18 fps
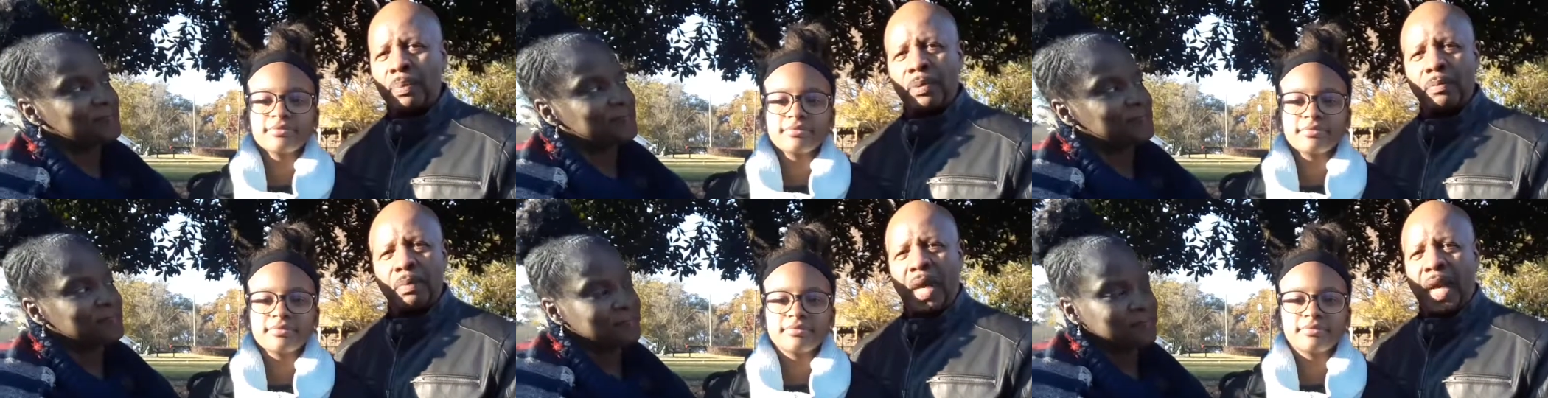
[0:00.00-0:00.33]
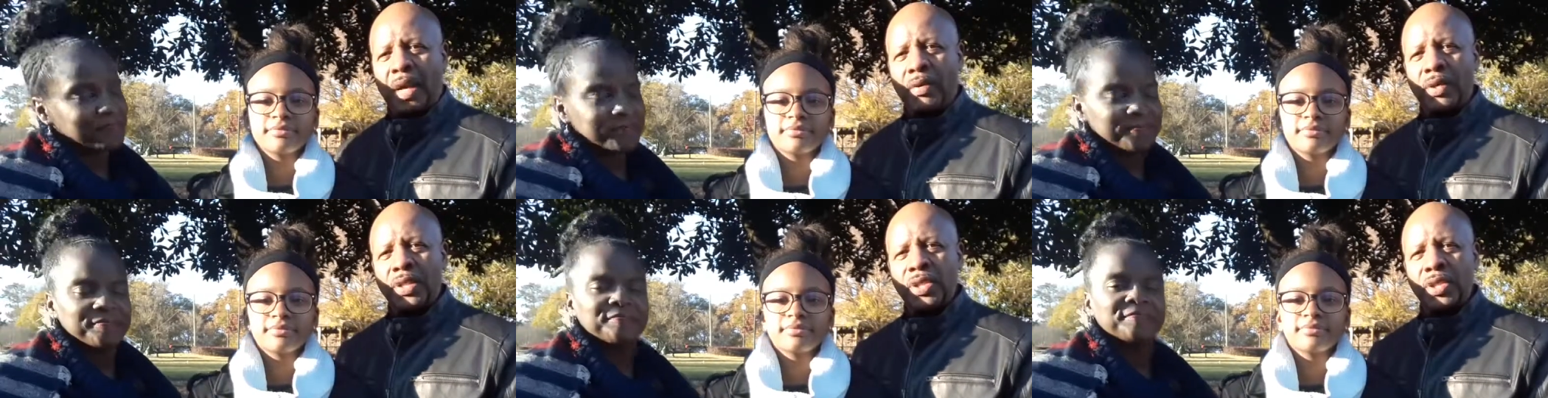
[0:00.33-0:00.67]
Speaker 1: in
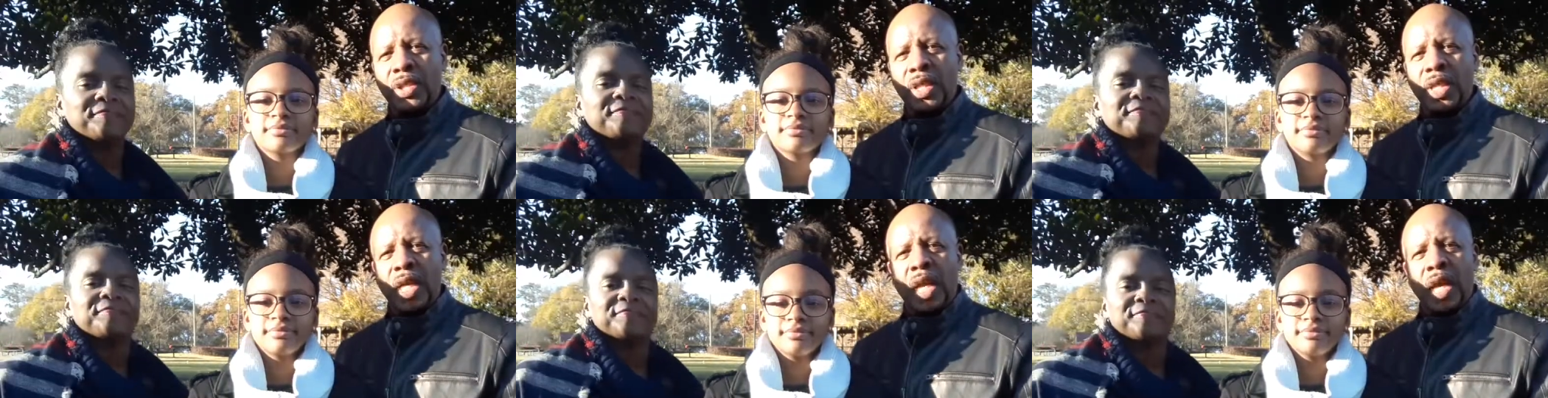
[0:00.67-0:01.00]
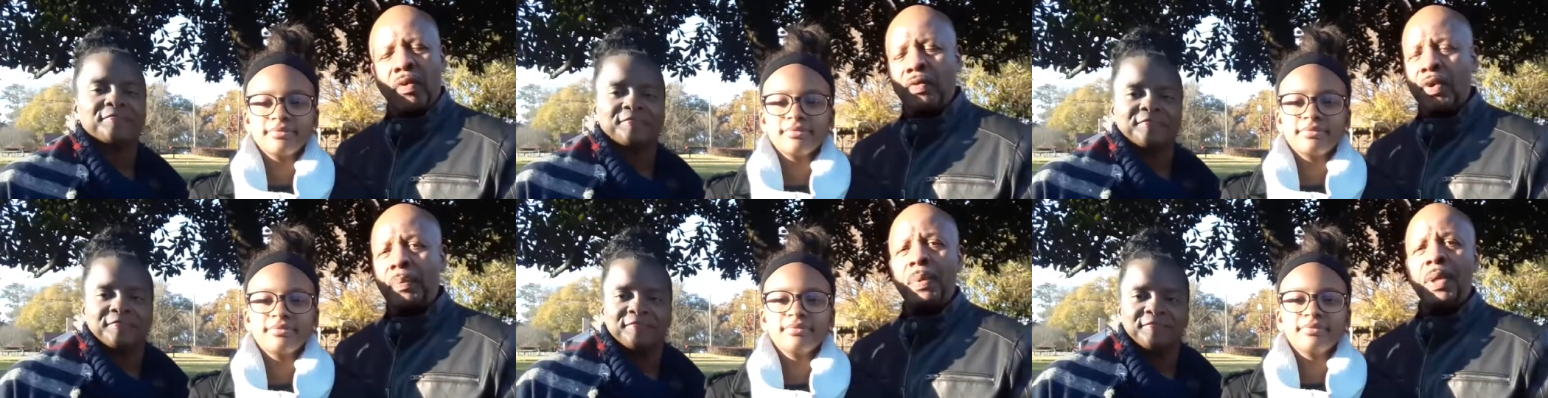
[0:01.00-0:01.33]
marriage.
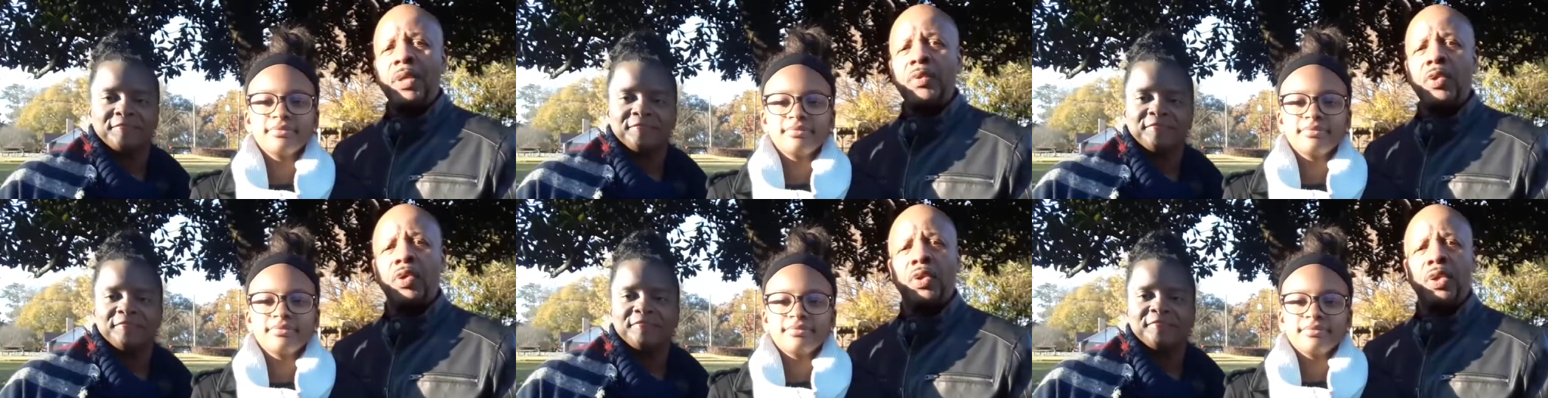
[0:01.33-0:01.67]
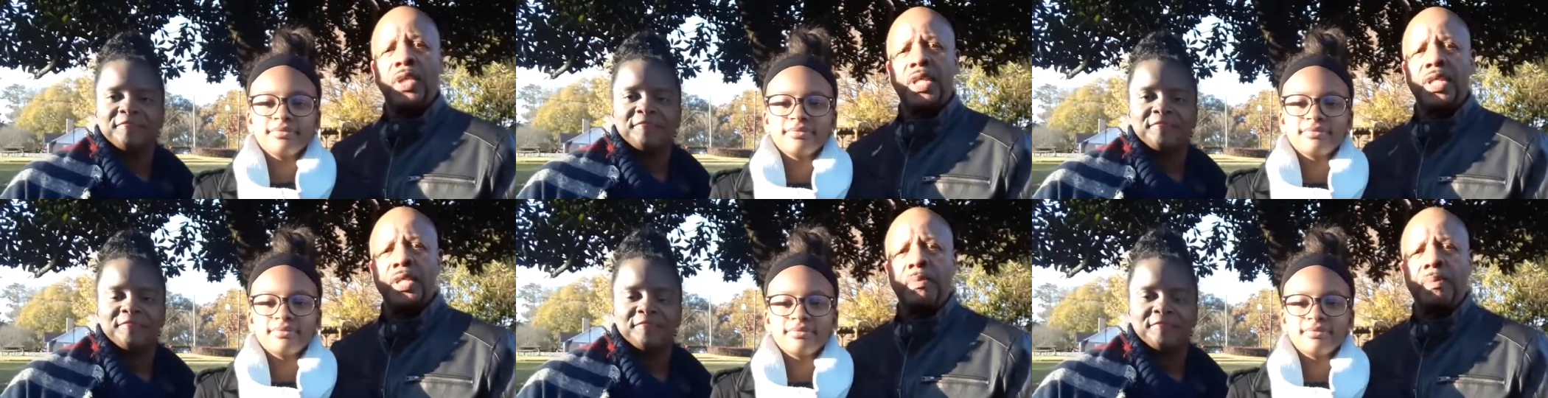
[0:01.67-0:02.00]
And we've been doing
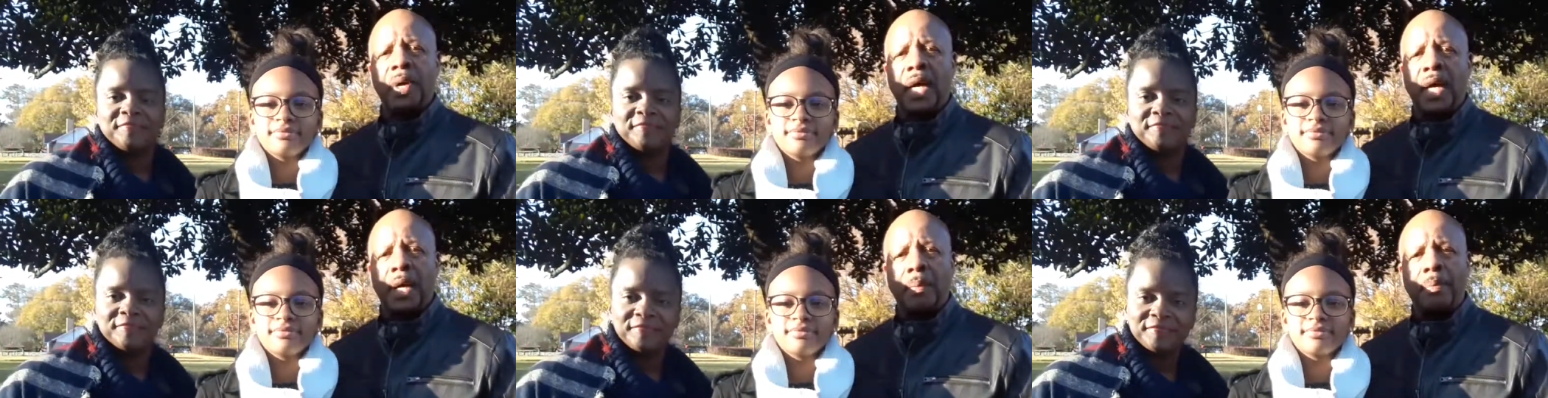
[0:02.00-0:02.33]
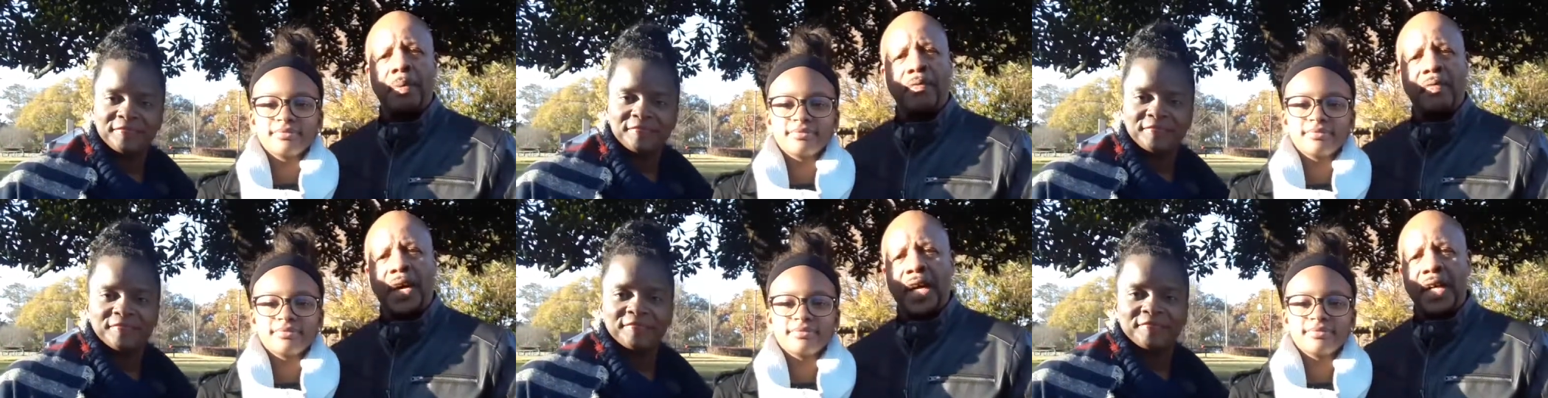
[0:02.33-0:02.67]
this by
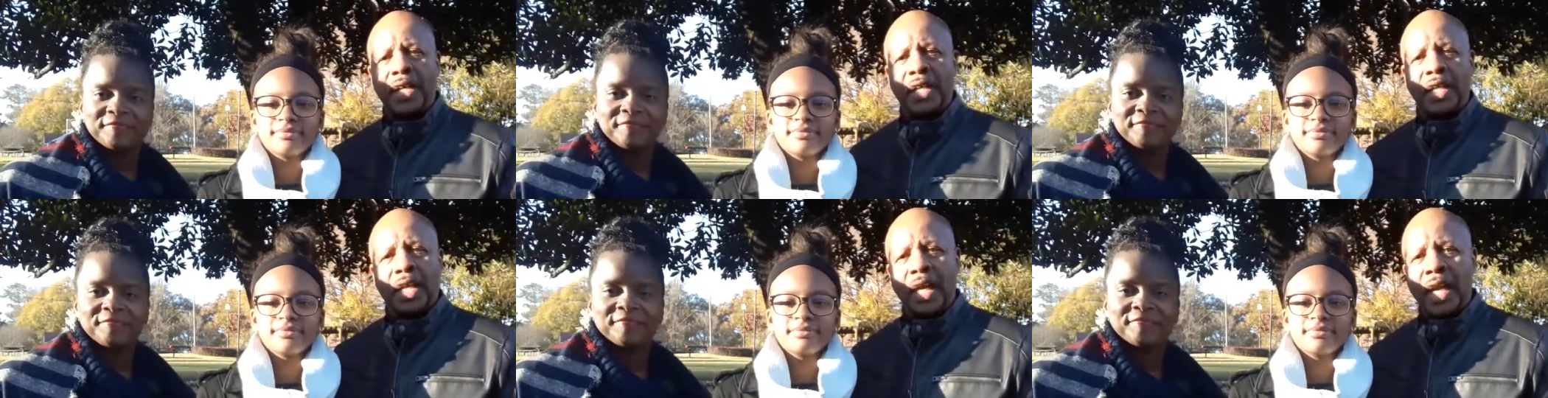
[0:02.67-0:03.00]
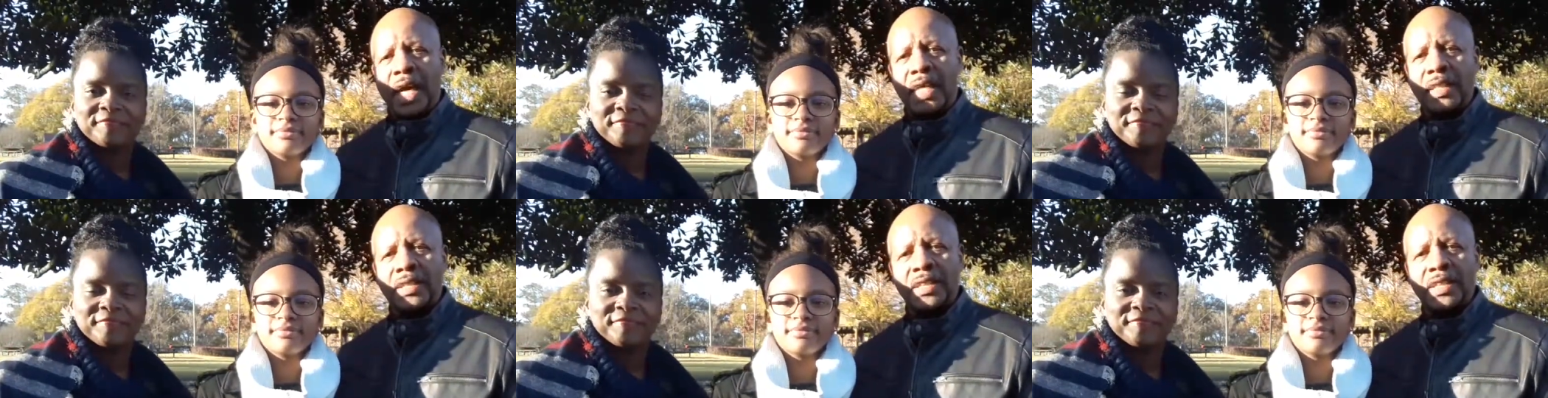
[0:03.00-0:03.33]
providing
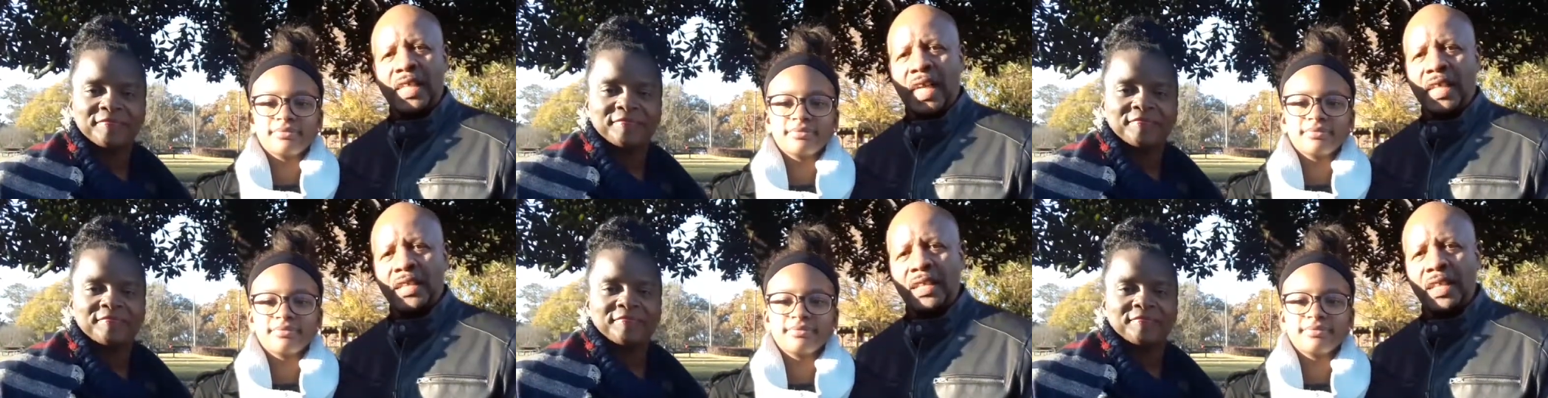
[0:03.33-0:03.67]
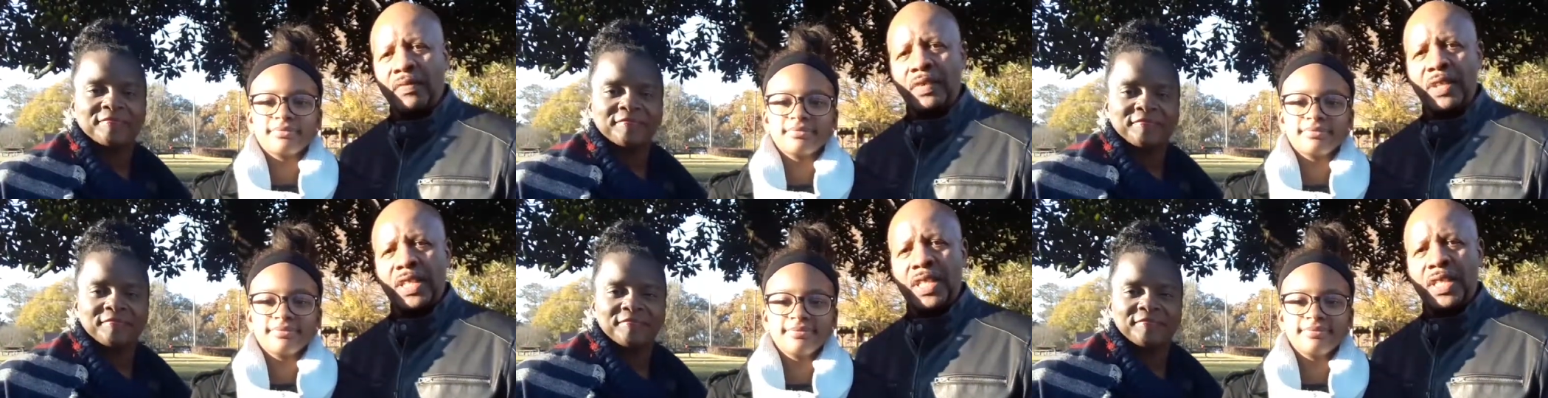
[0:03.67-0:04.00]
classes,
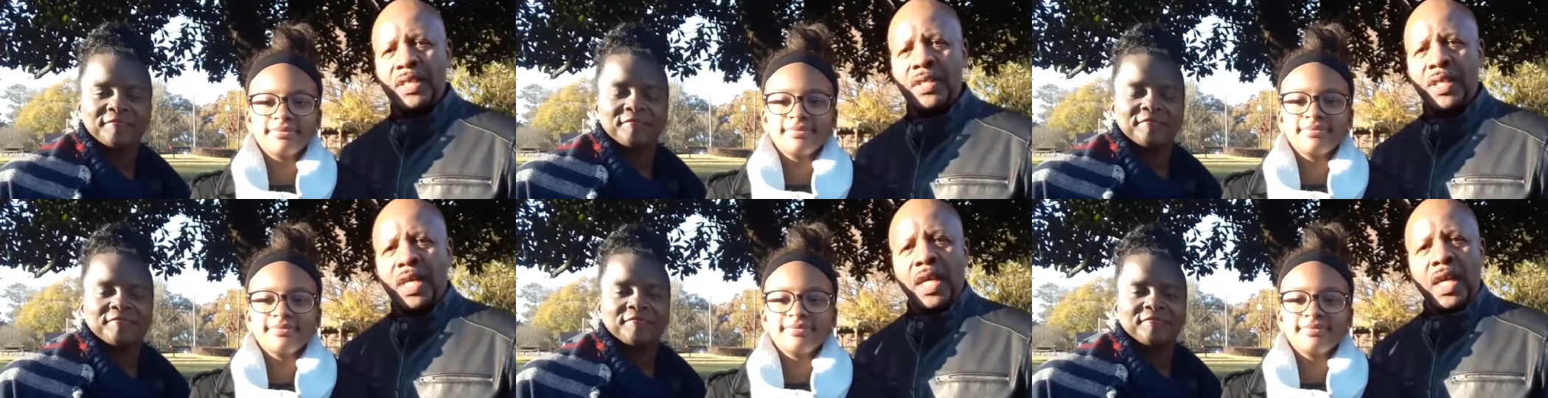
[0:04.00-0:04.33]
activities,